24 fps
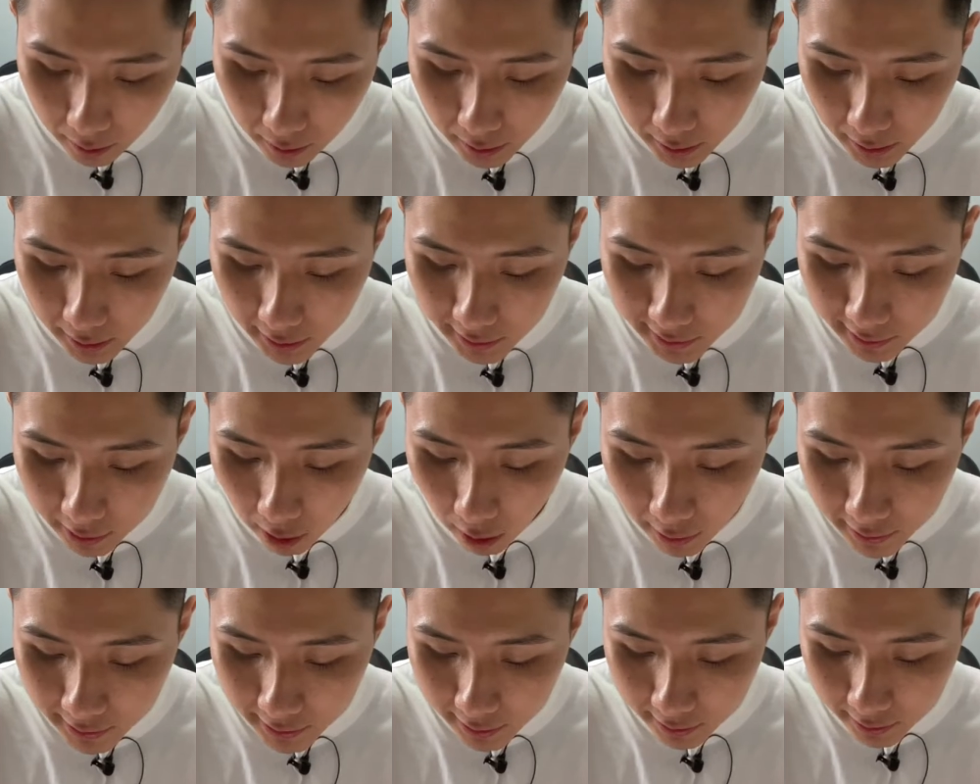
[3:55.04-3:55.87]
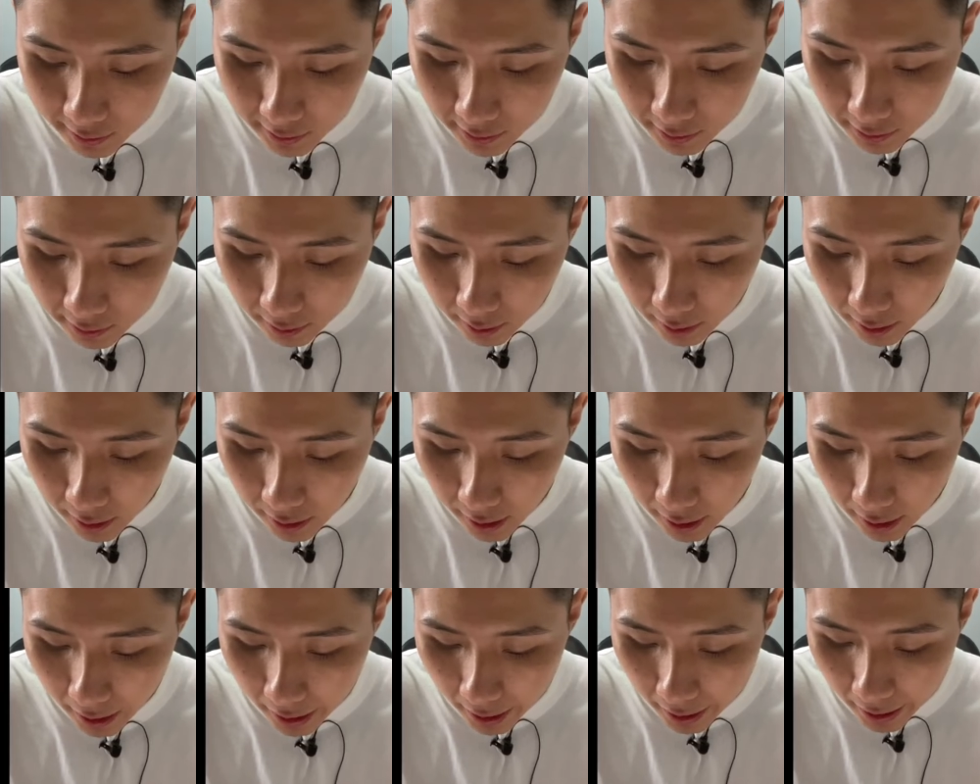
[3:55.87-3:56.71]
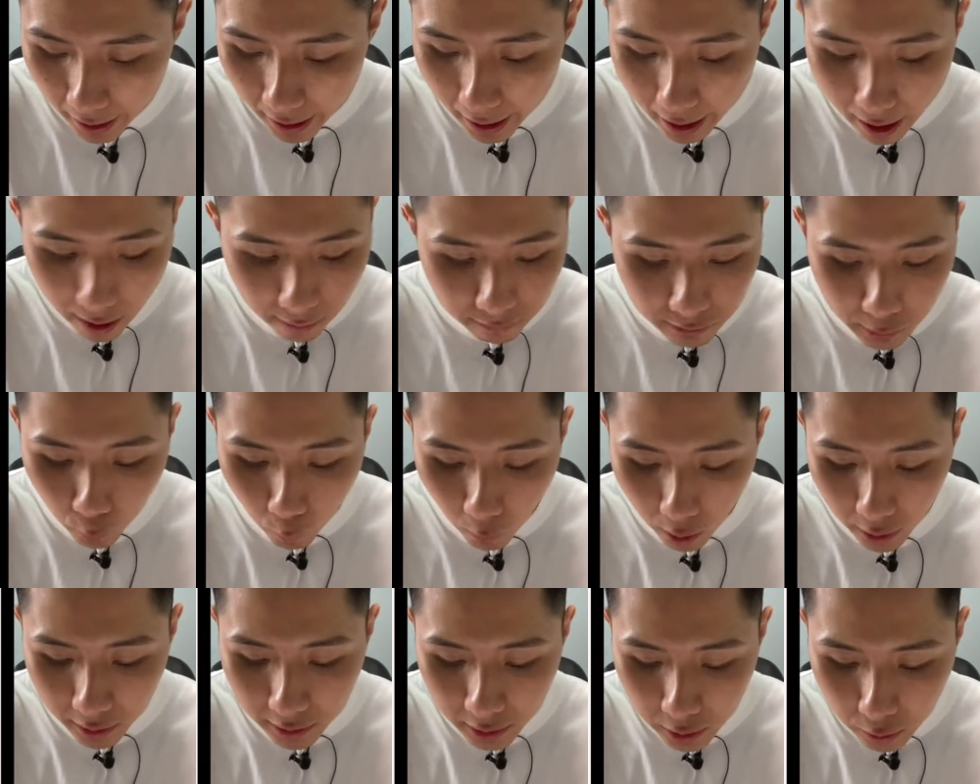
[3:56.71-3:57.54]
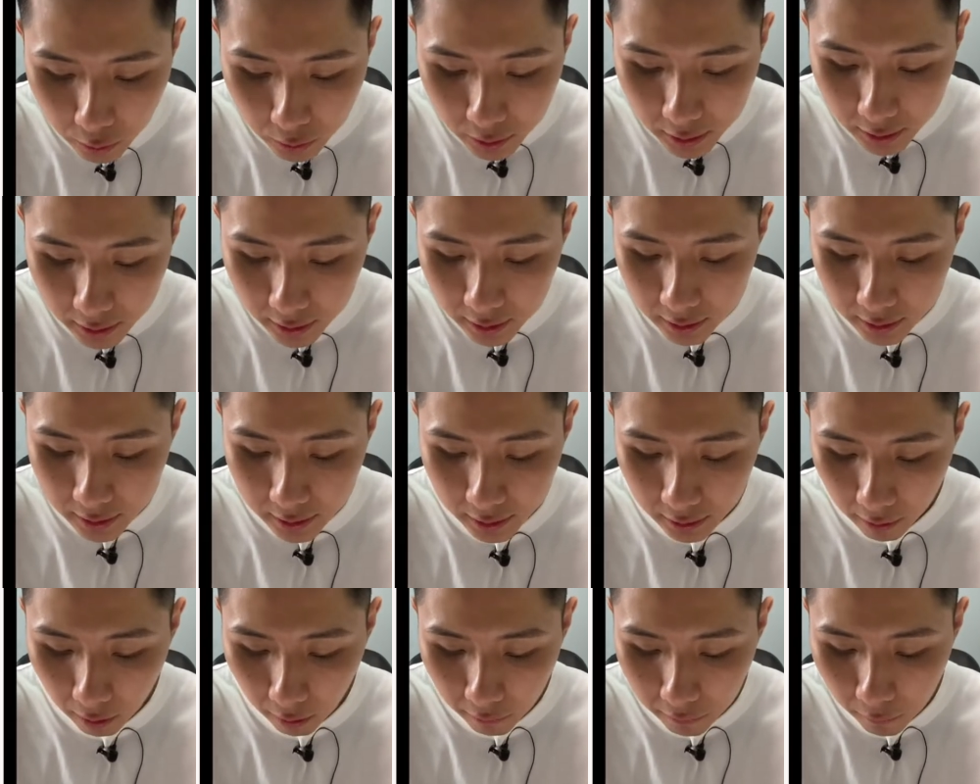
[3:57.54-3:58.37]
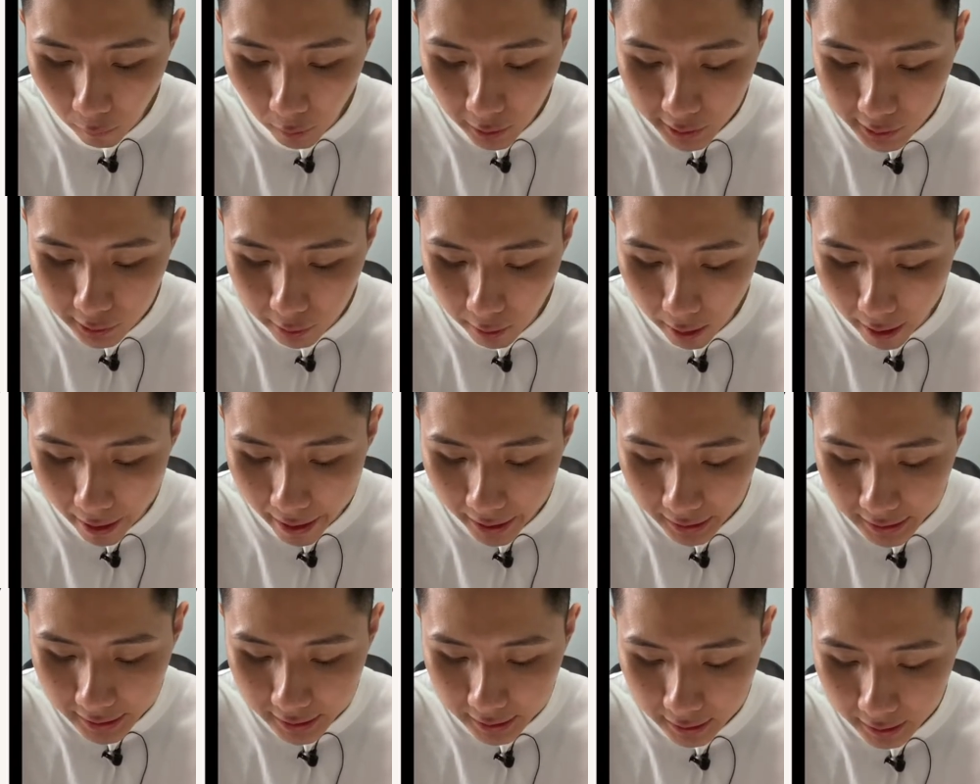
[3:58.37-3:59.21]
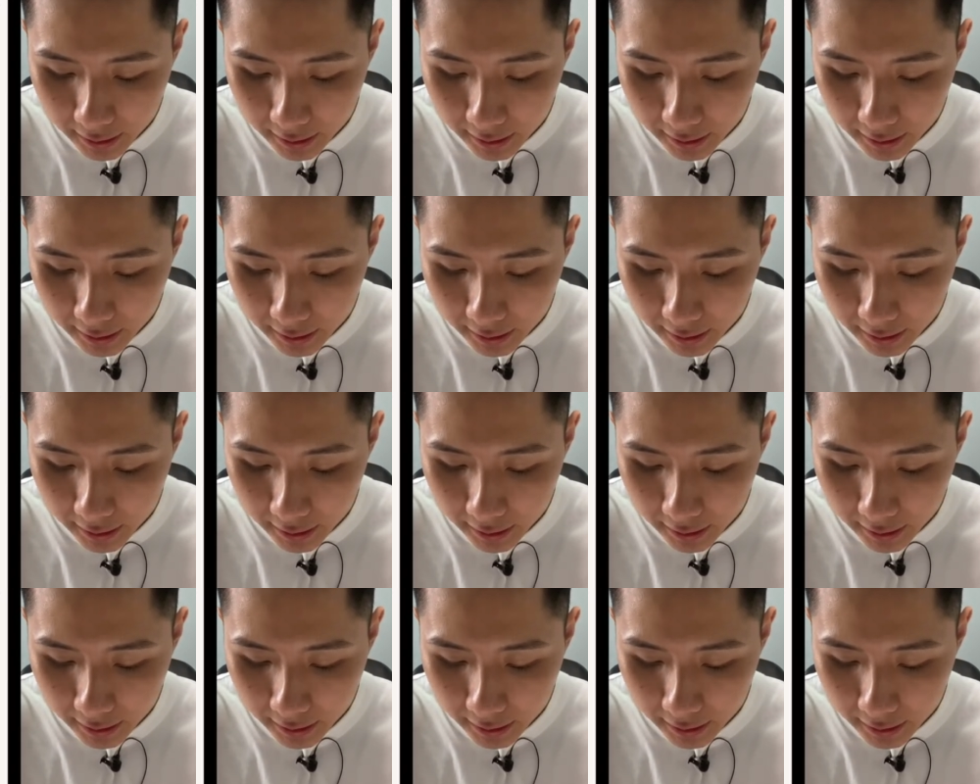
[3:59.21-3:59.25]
is constant. Every 1 Newton of force you add,